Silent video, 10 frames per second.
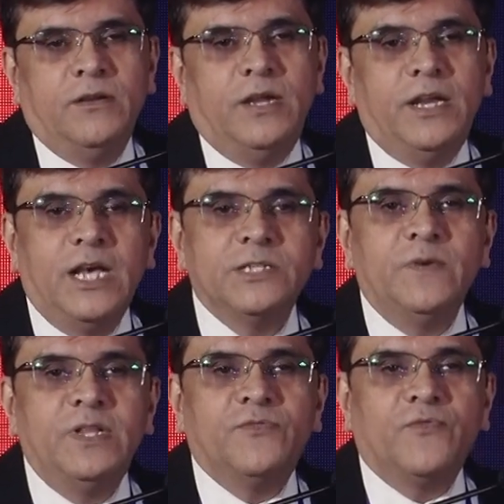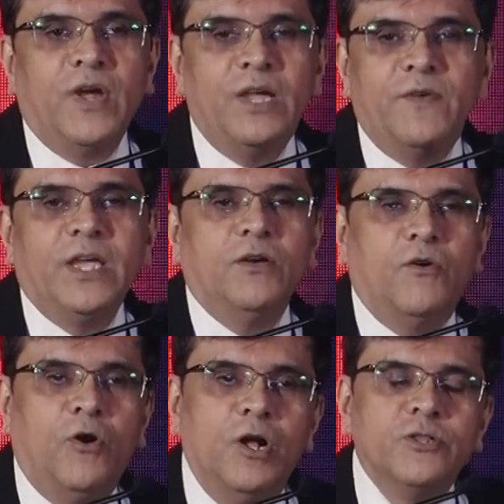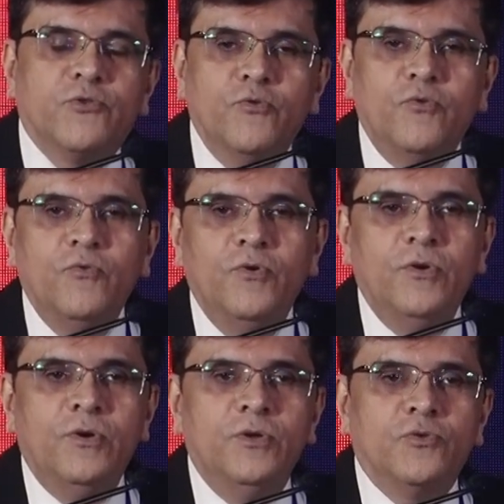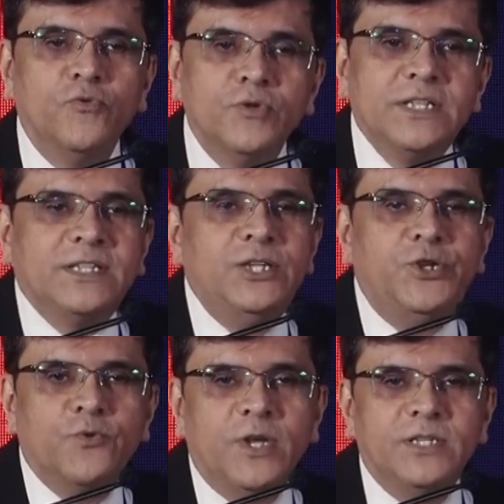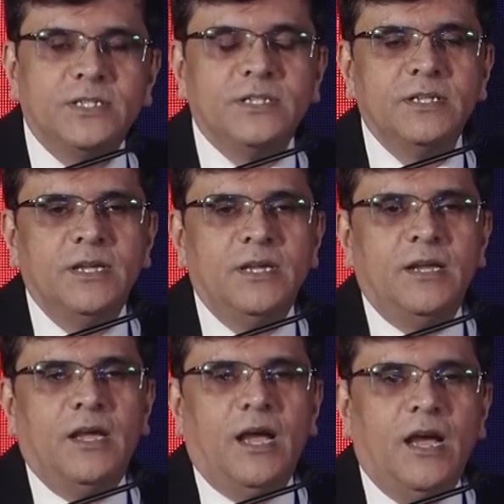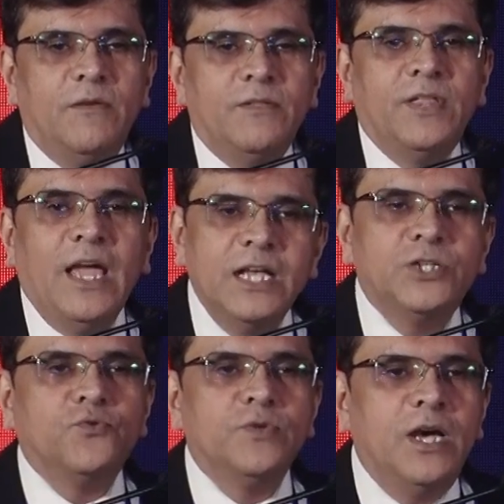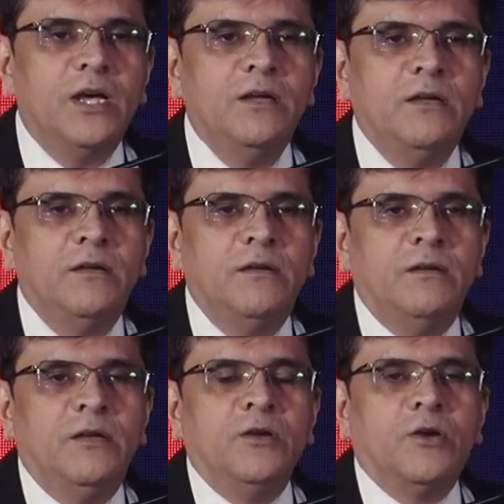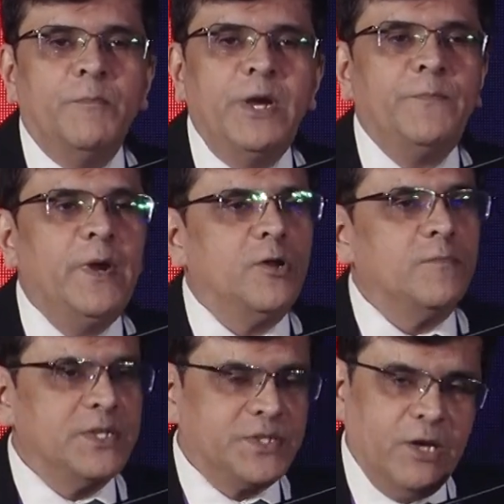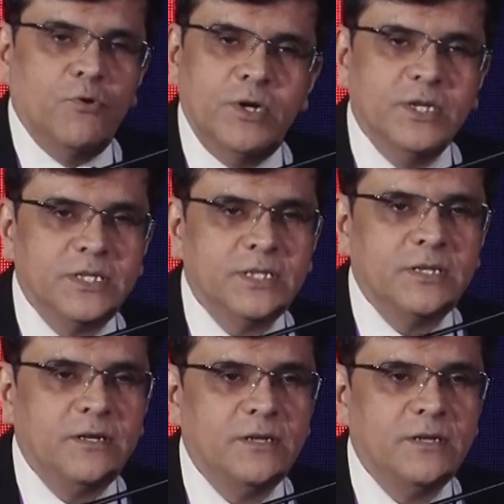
It has been thriving all through the centuries, thanks to the commitment of the stakeholders.